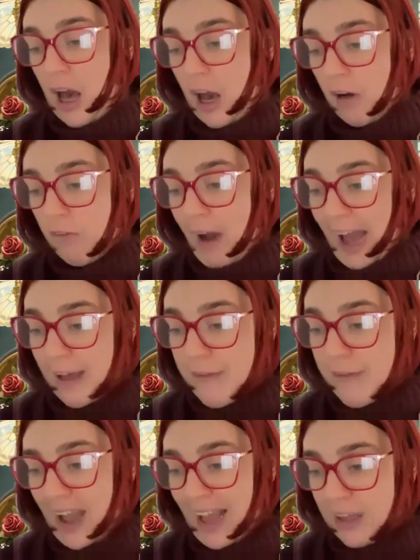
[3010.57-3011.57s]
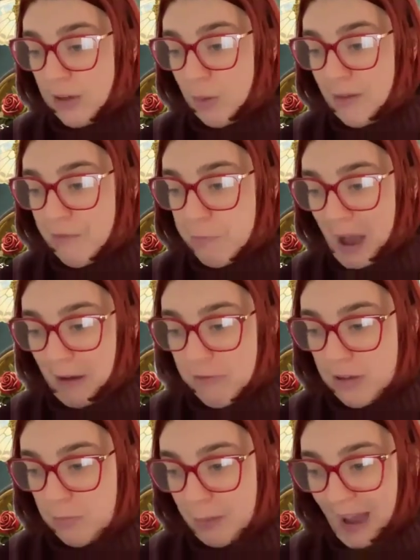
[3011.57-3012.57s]
Her life layered with
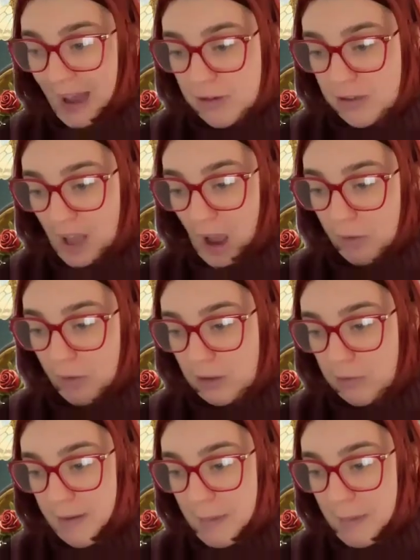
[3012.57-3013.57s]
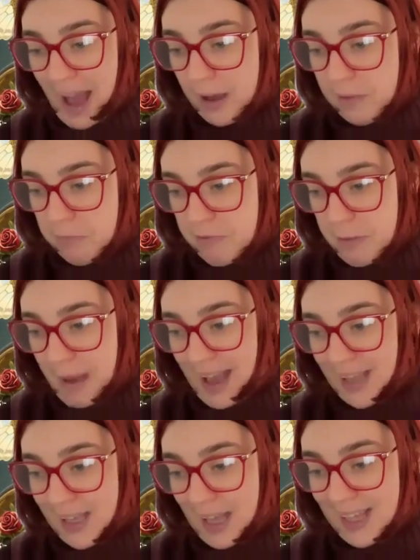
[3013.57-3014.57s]
paradox
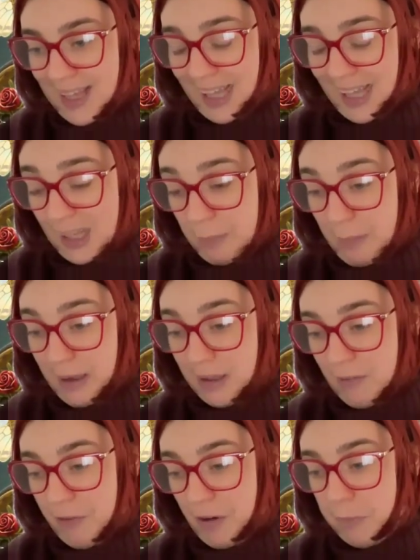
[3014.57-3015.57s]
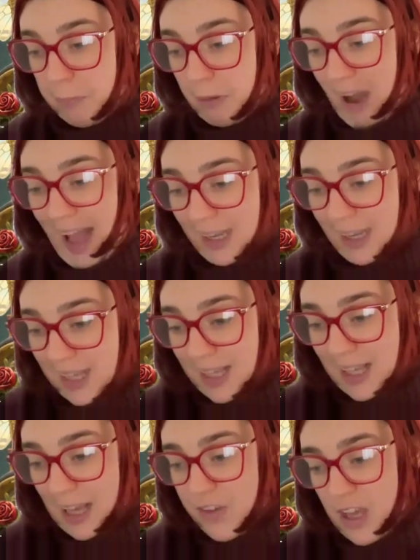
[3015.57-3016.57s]
remains a testament to the
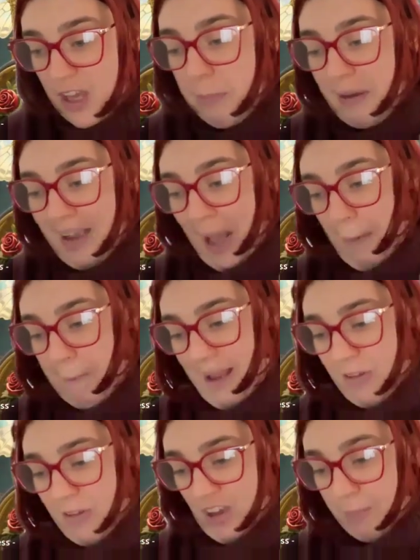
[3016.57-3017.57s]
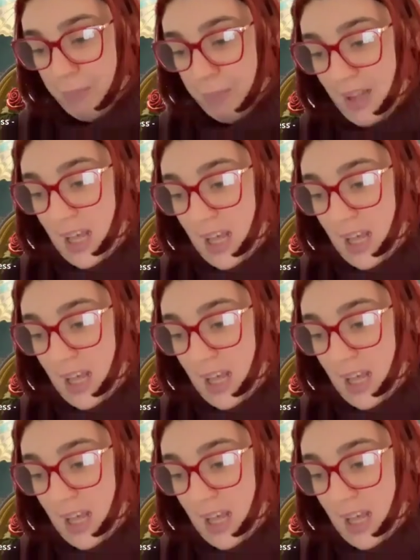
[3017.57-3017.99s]
complexity of human ambition